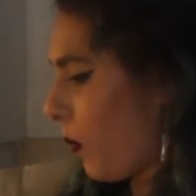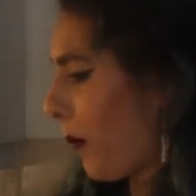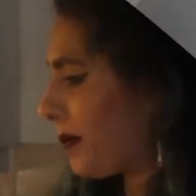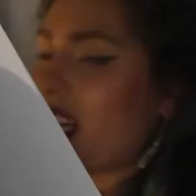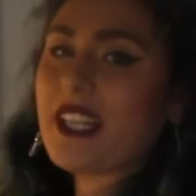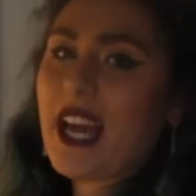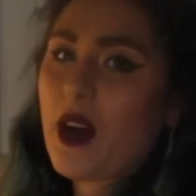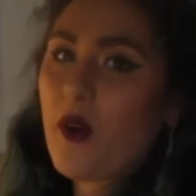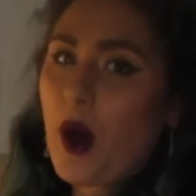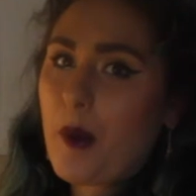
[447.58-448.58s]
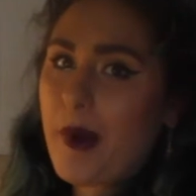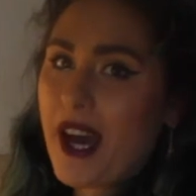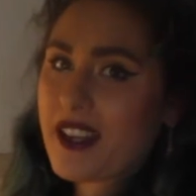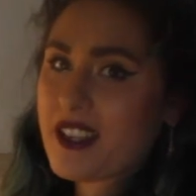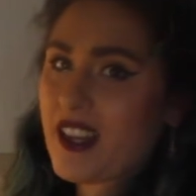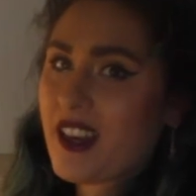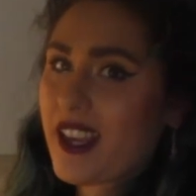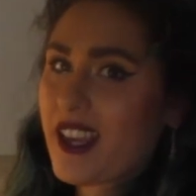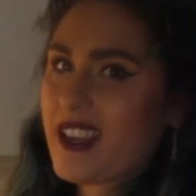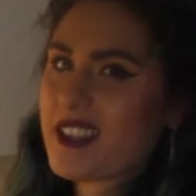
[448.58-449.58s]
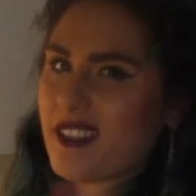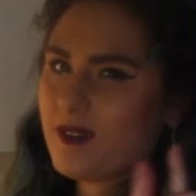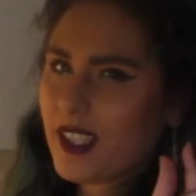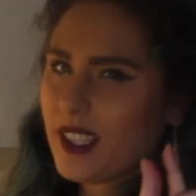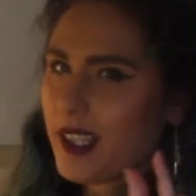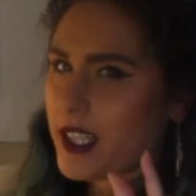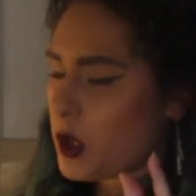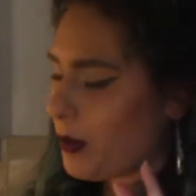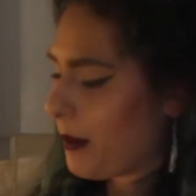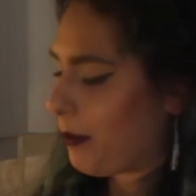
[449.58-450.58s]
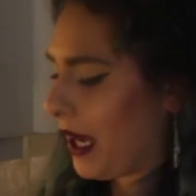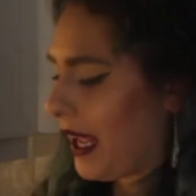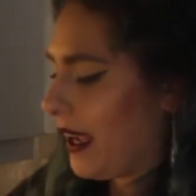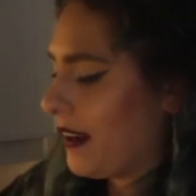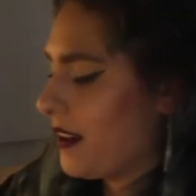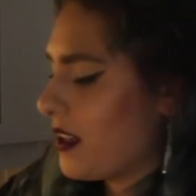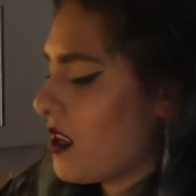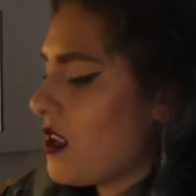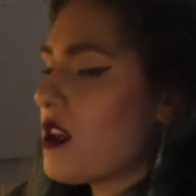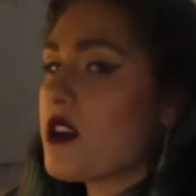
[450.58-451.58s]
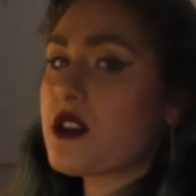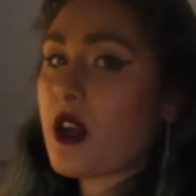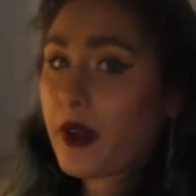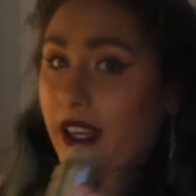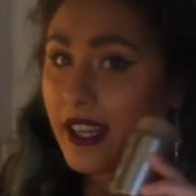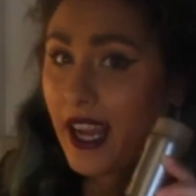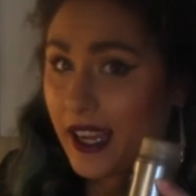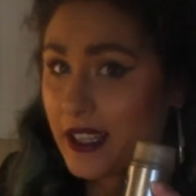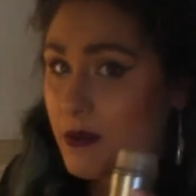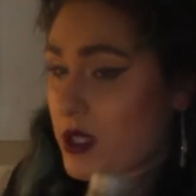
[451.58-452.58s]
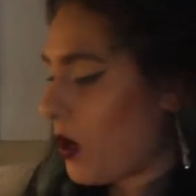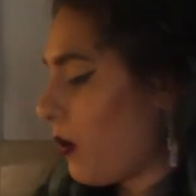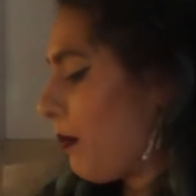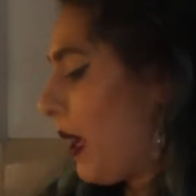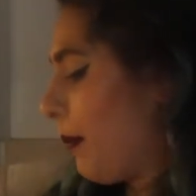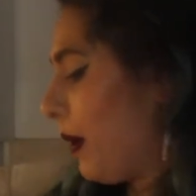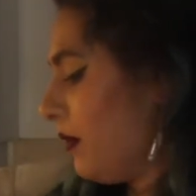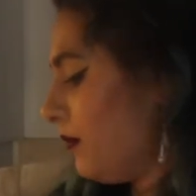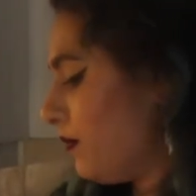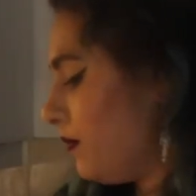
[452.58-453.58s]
Right now our pasta is a little bit bland, so we're going to add some salt and pepper.